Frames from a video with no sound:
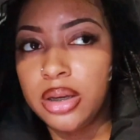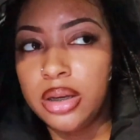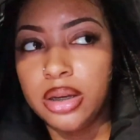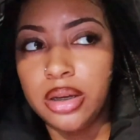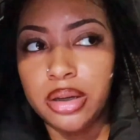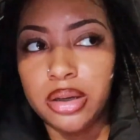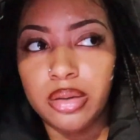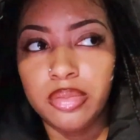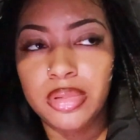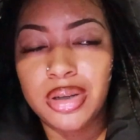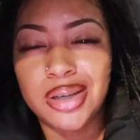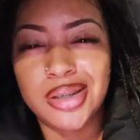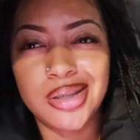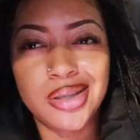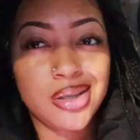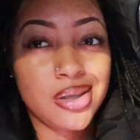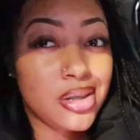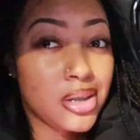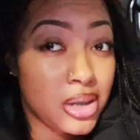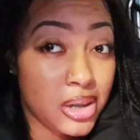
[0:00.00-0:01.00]
um,
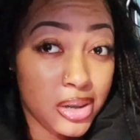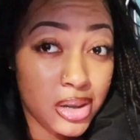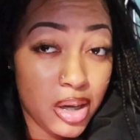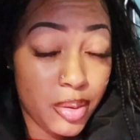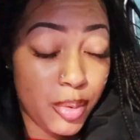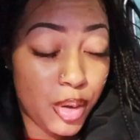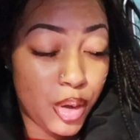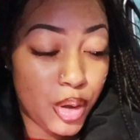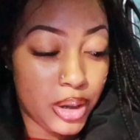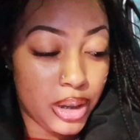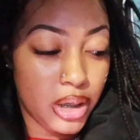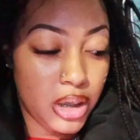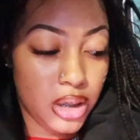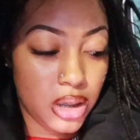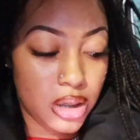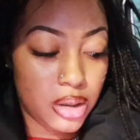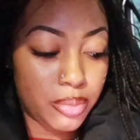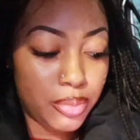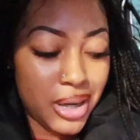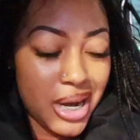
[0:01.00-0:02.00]
cause I'm early,
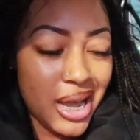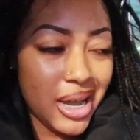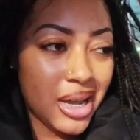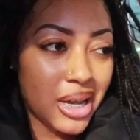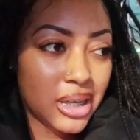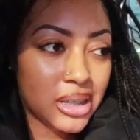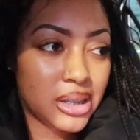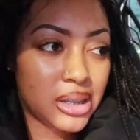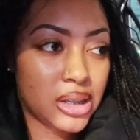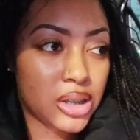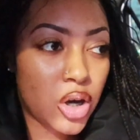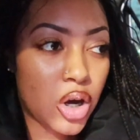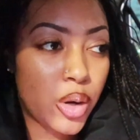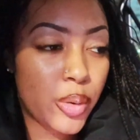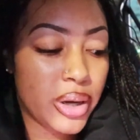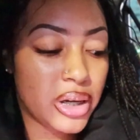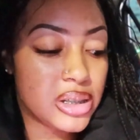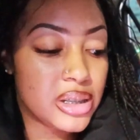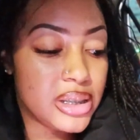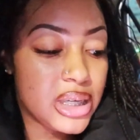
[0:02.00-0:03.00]
but I could
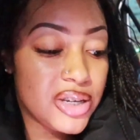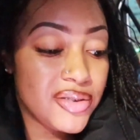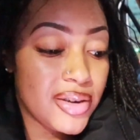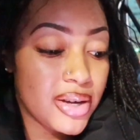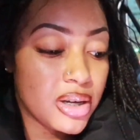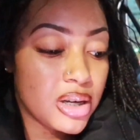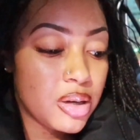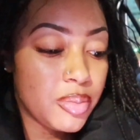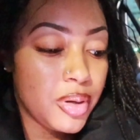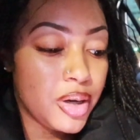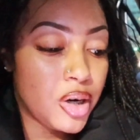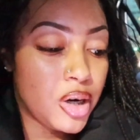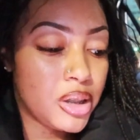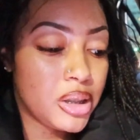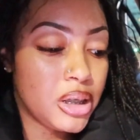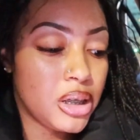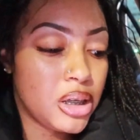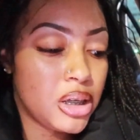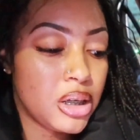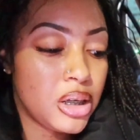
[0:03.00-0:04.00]
always see if I come in
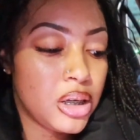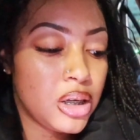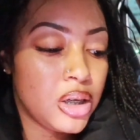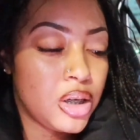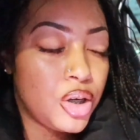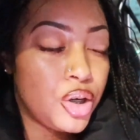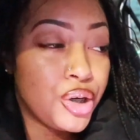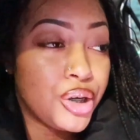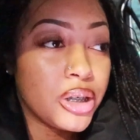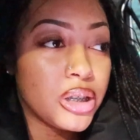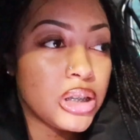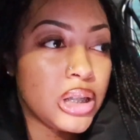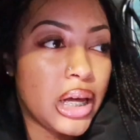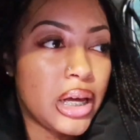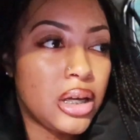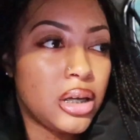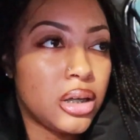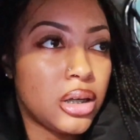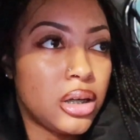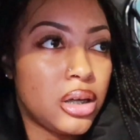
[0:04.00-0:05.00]
early first
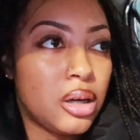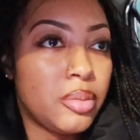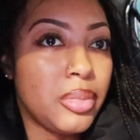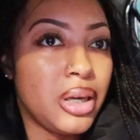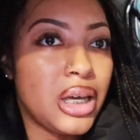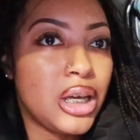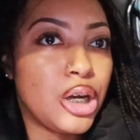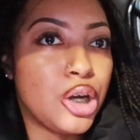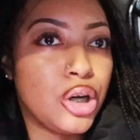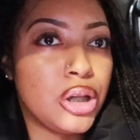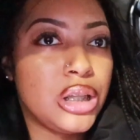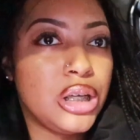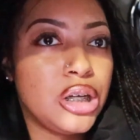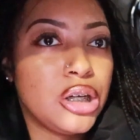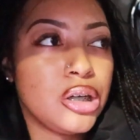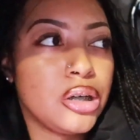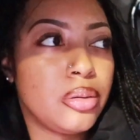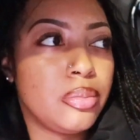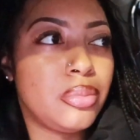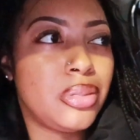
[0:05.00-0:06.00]
like come in
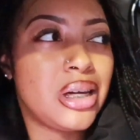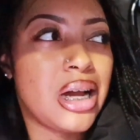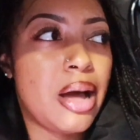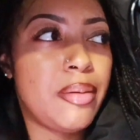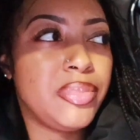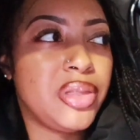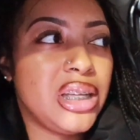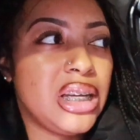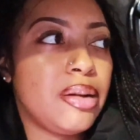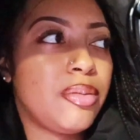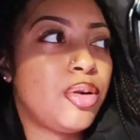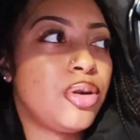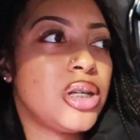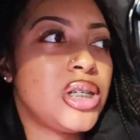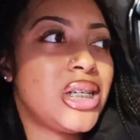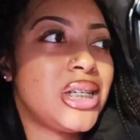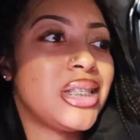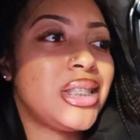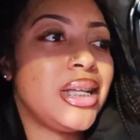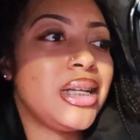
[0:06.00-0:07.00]
earlier, but I'm think I'm gonna
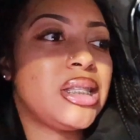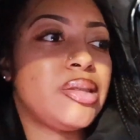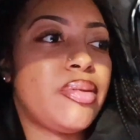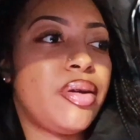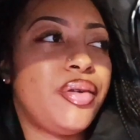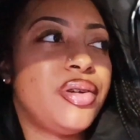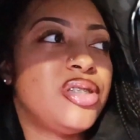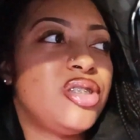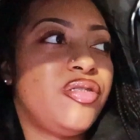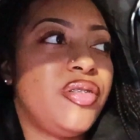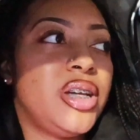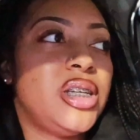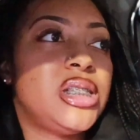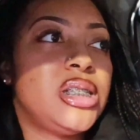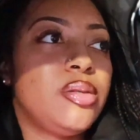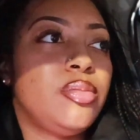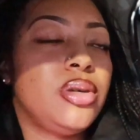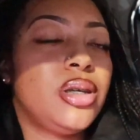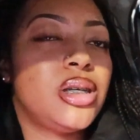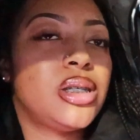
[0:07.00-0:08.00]
just stick to my
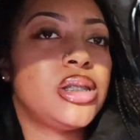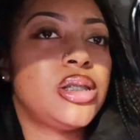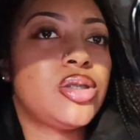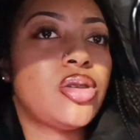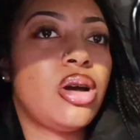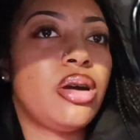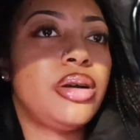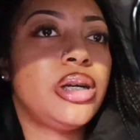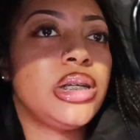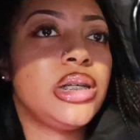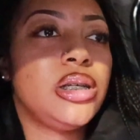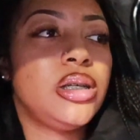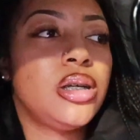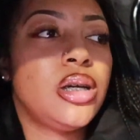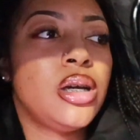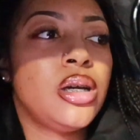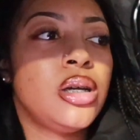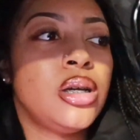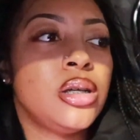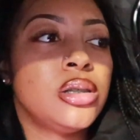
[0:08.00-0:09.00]
reservation because it's already
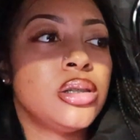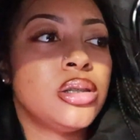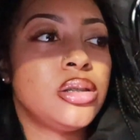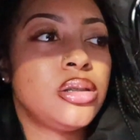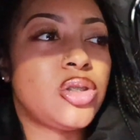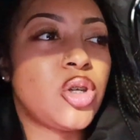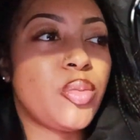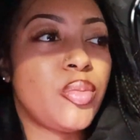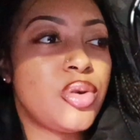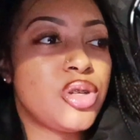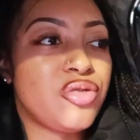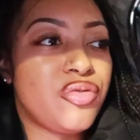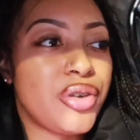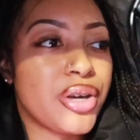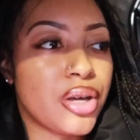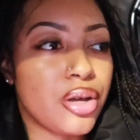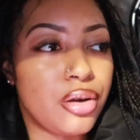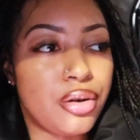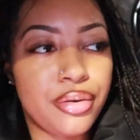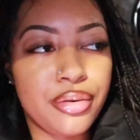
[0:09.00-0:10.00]
so much
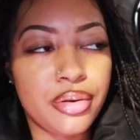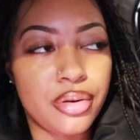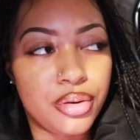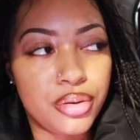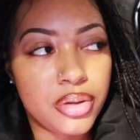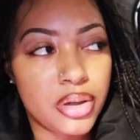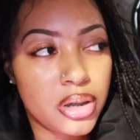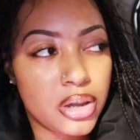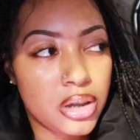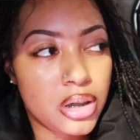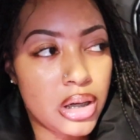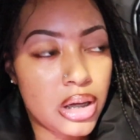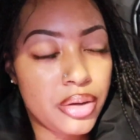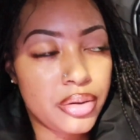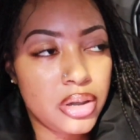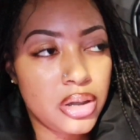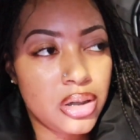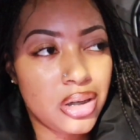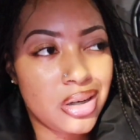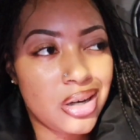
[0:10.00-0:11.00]
fucking going on
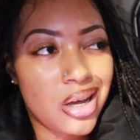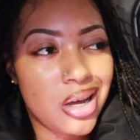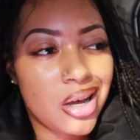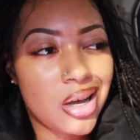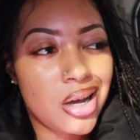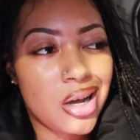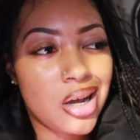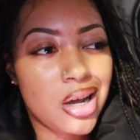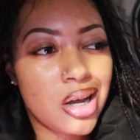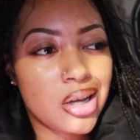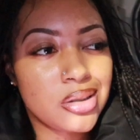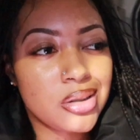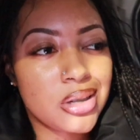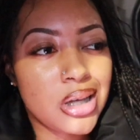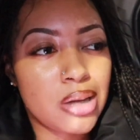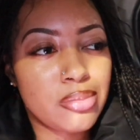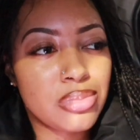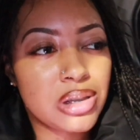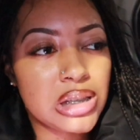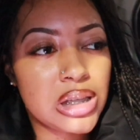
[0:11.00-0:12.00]
down here and I,
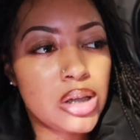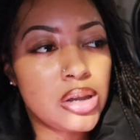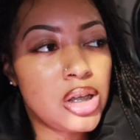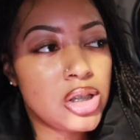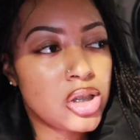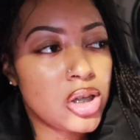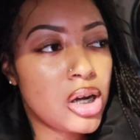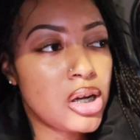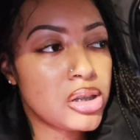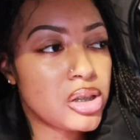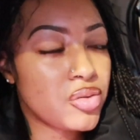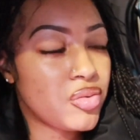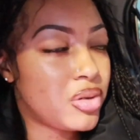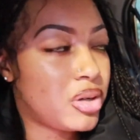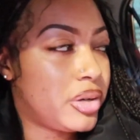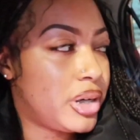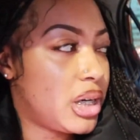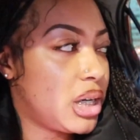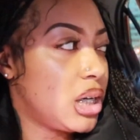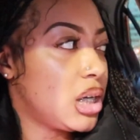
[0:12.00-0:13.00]
I'm slowly starting to
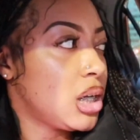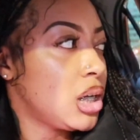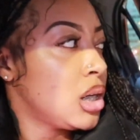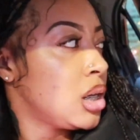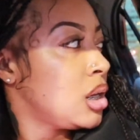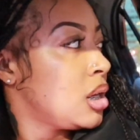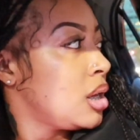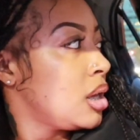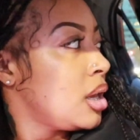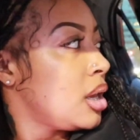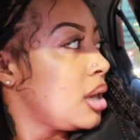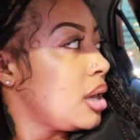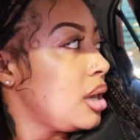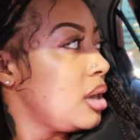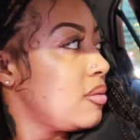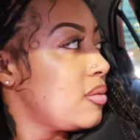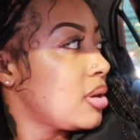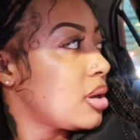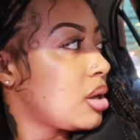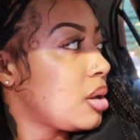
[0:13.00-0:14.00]
regret
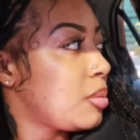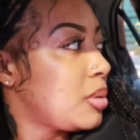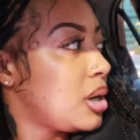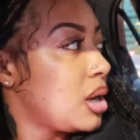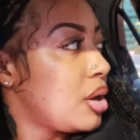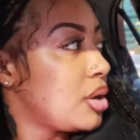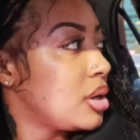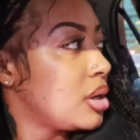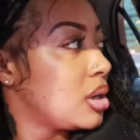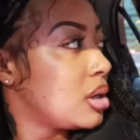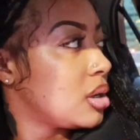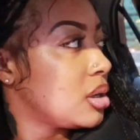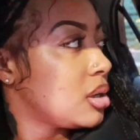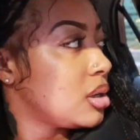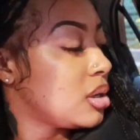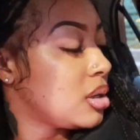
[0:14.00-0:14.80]
even coming down here